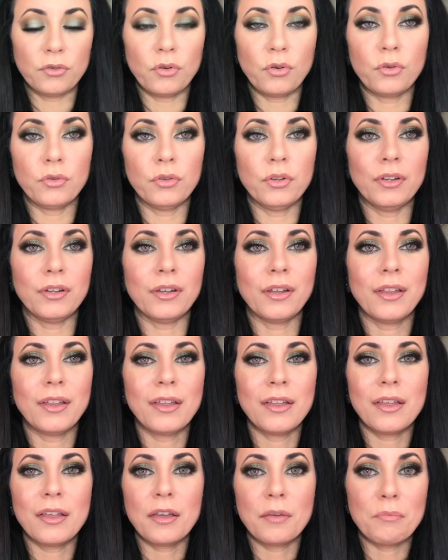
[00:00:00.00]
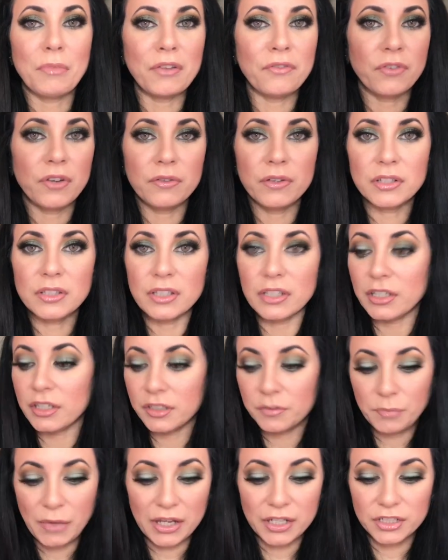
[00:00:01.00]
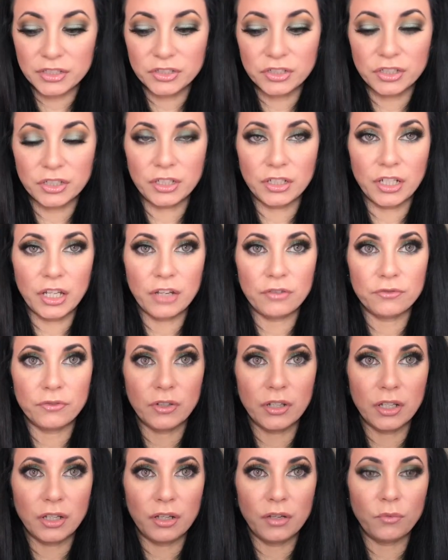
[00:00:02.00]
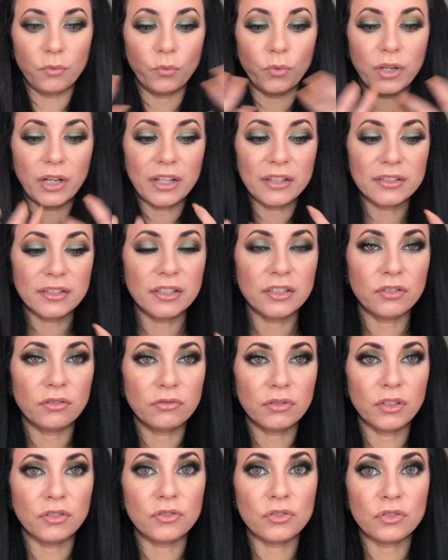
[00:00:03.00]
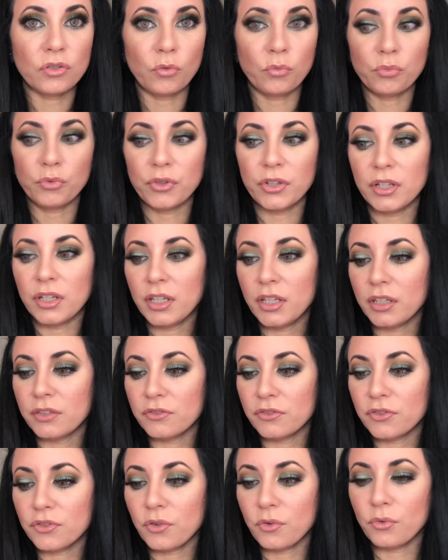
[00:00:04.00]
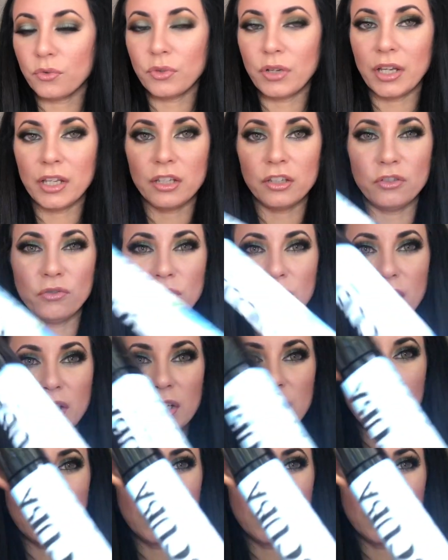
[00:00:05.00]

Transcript: know. My favorite thing is packaging. When I see something so pretty and so like unique